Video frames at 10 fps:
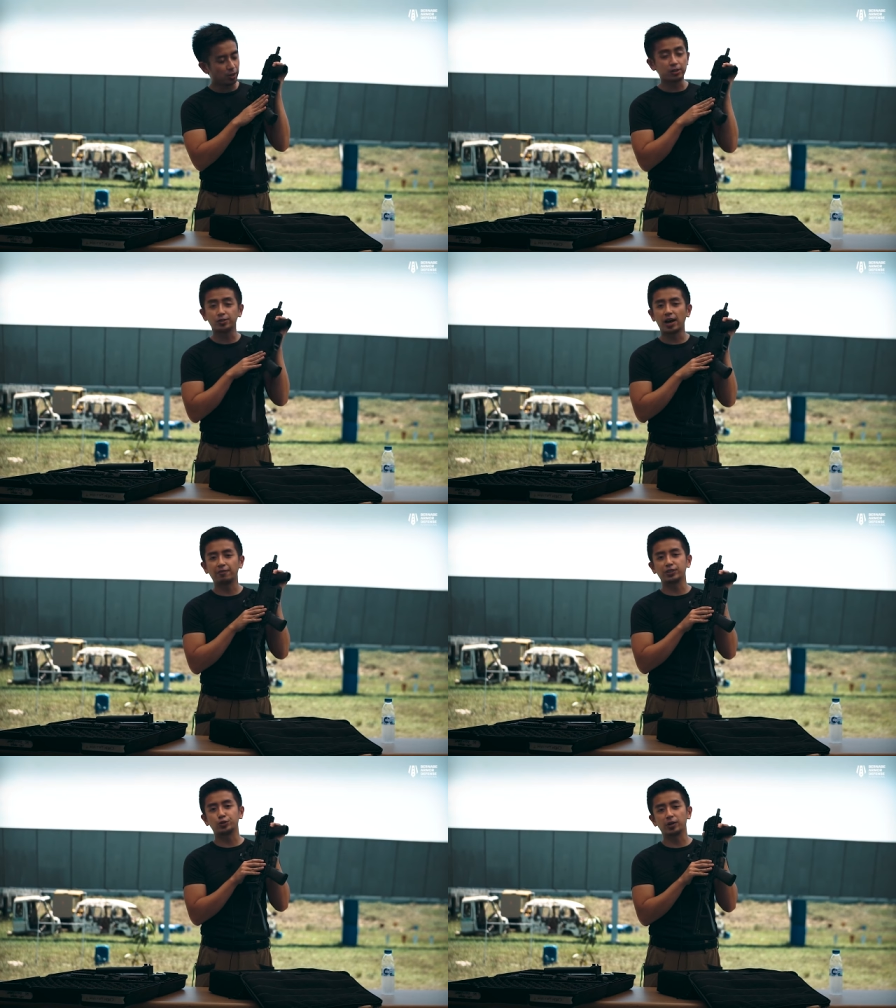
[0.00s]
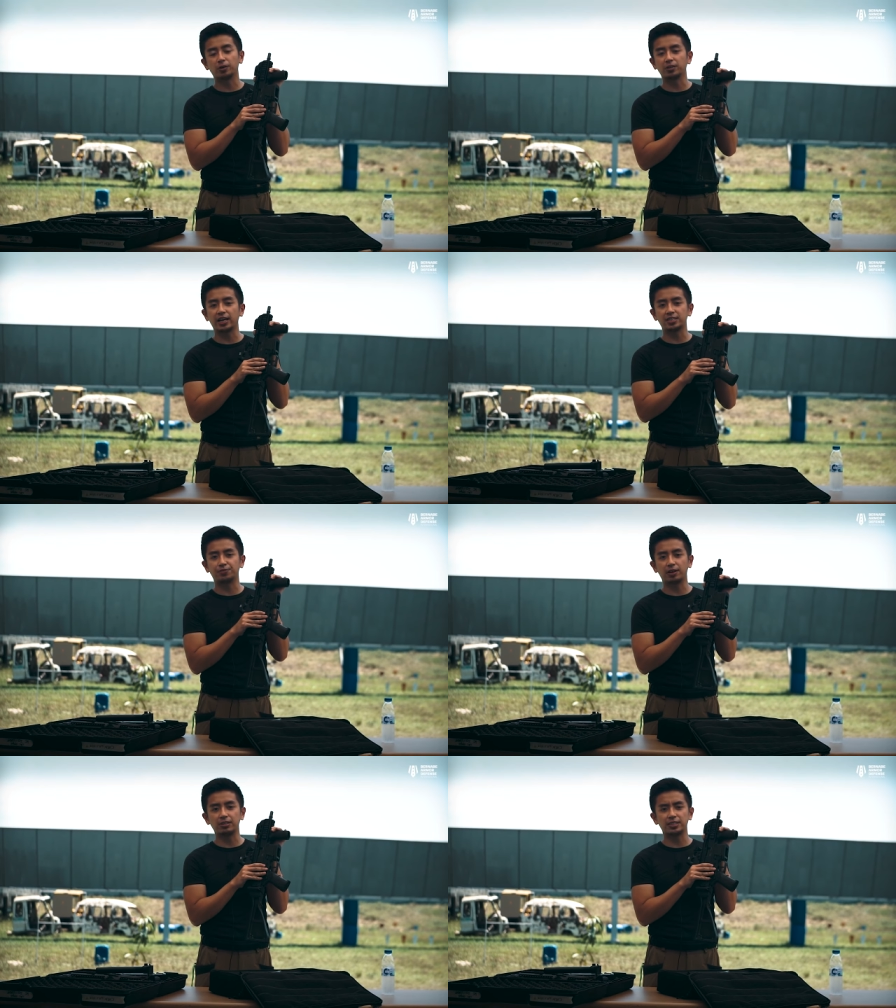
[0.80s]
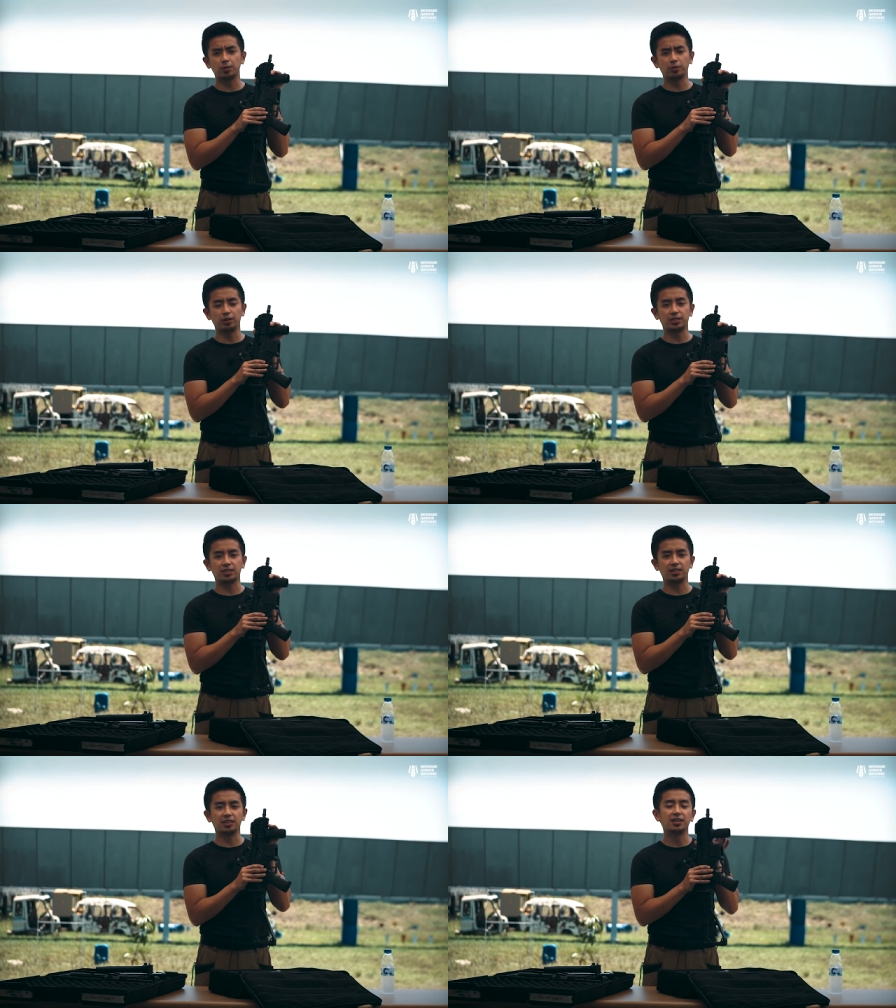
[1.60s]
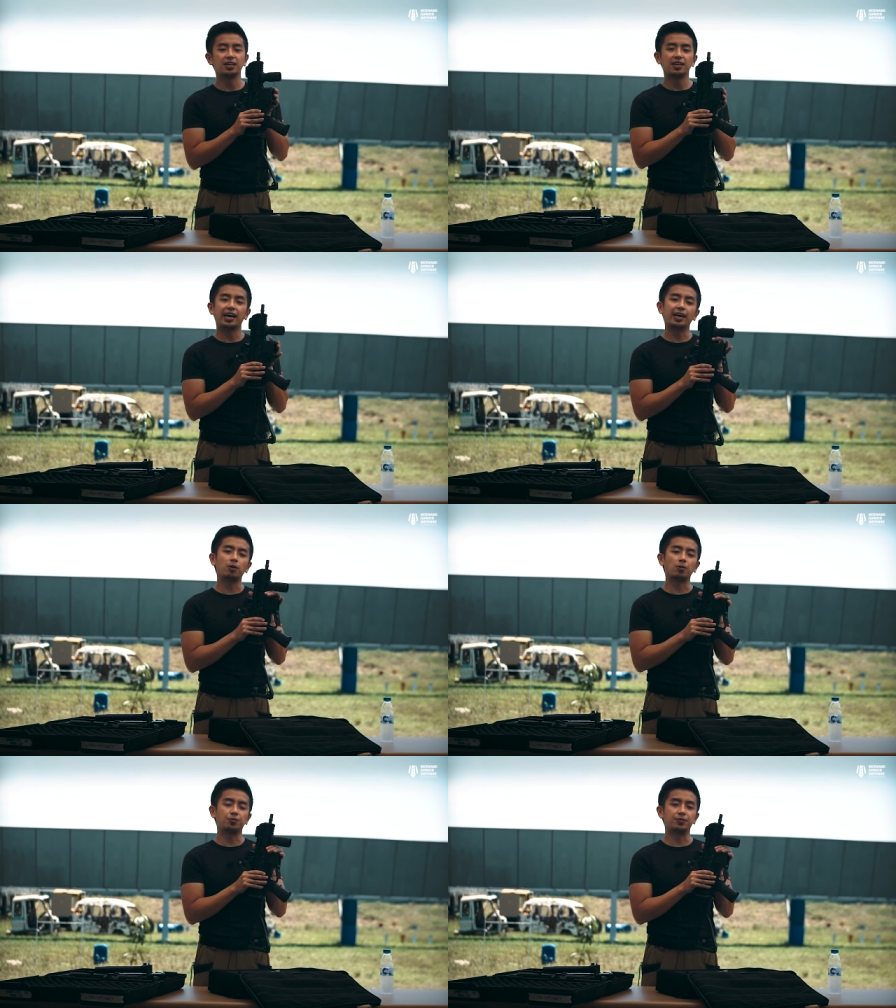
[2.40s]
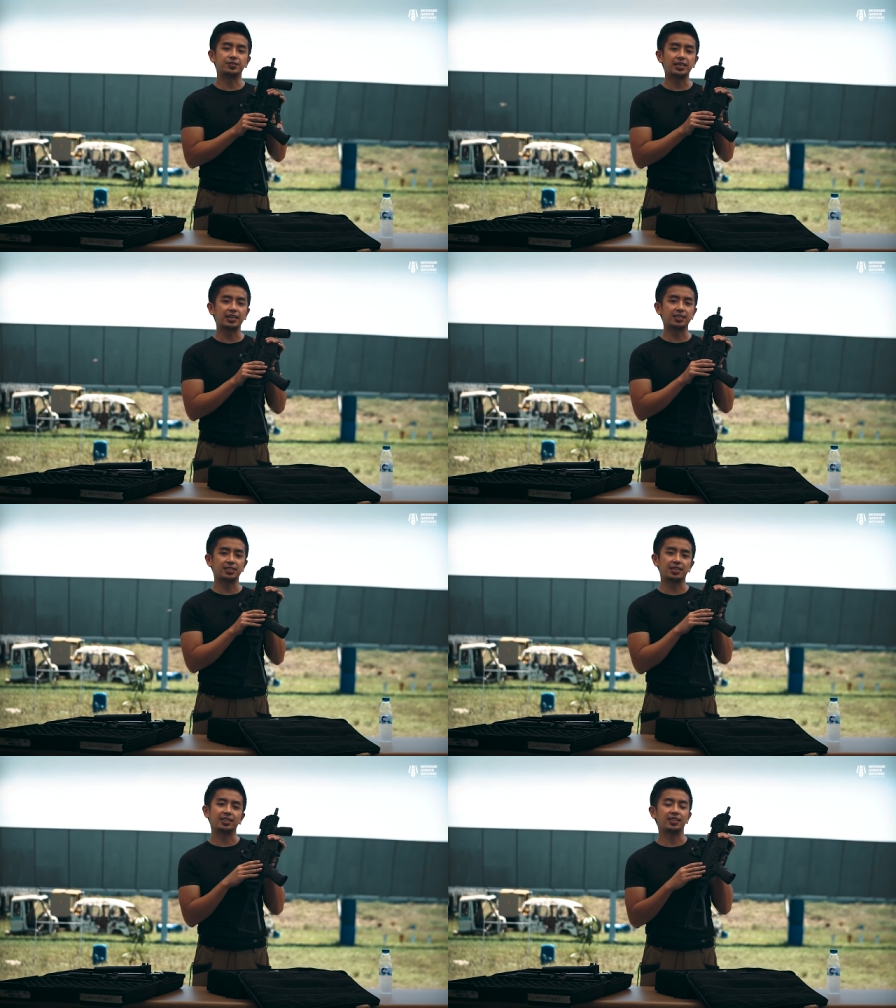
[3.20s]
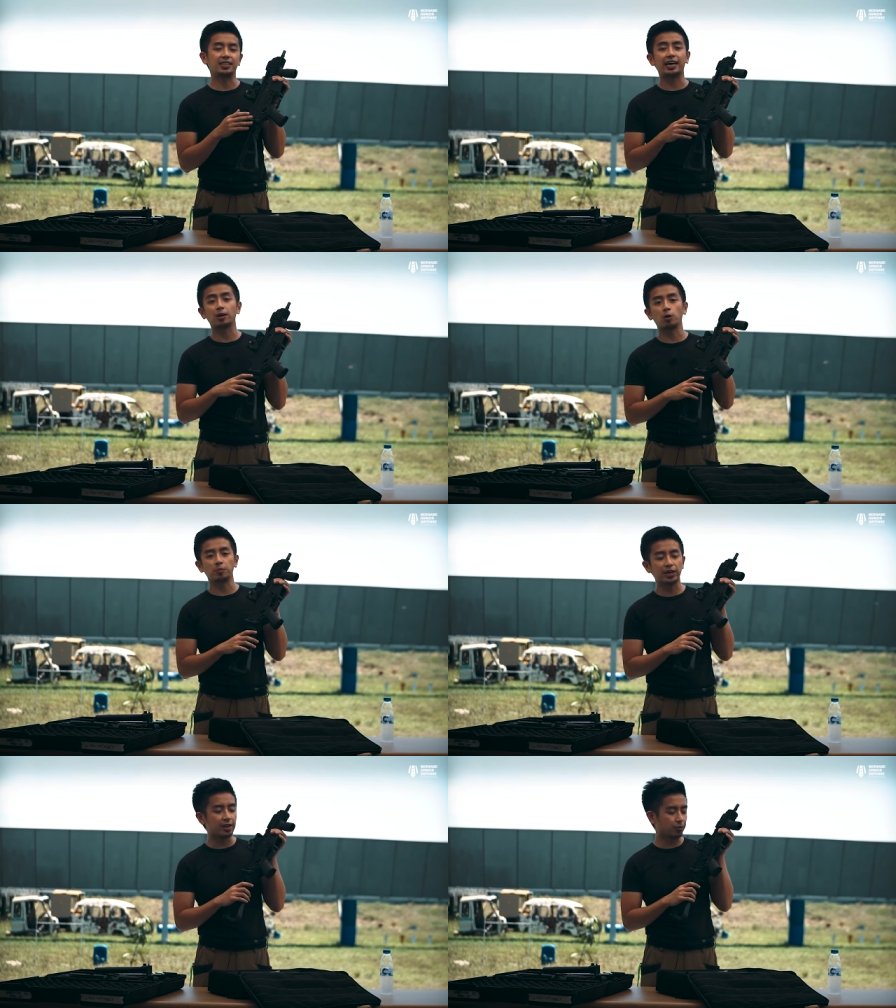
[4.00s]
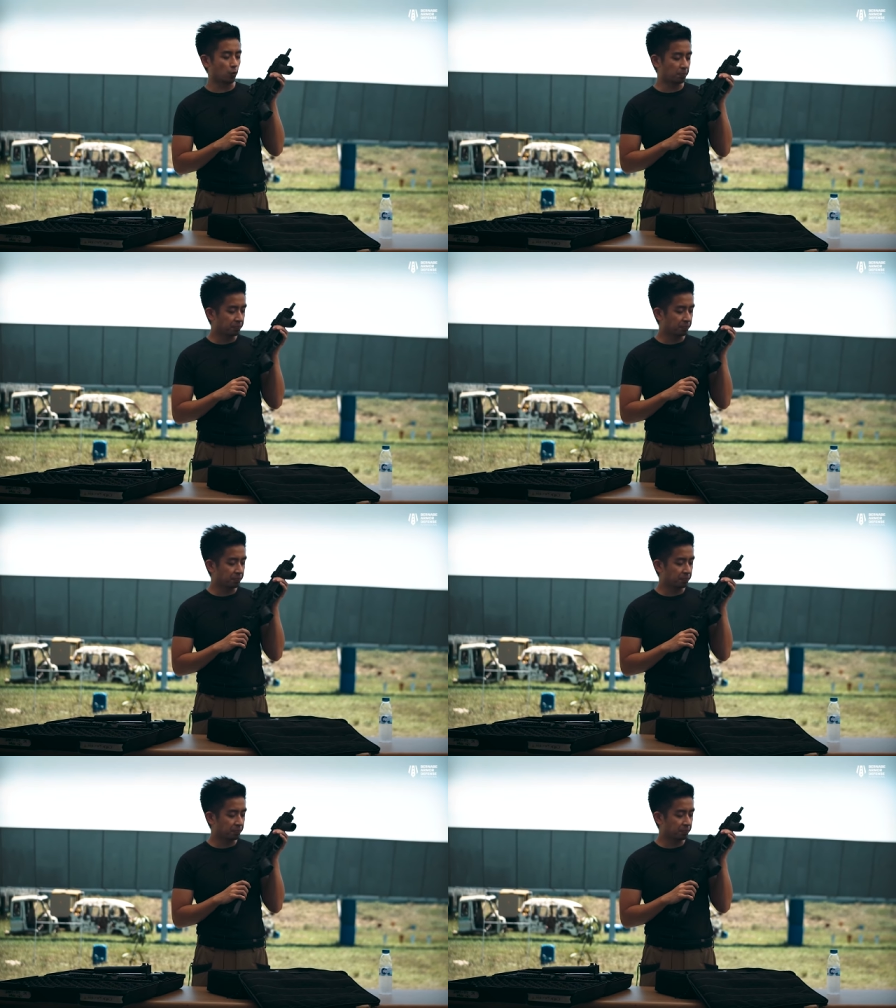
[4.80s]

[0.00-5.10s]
also have a trigger that's very similar to A R fifteens and the A R platform.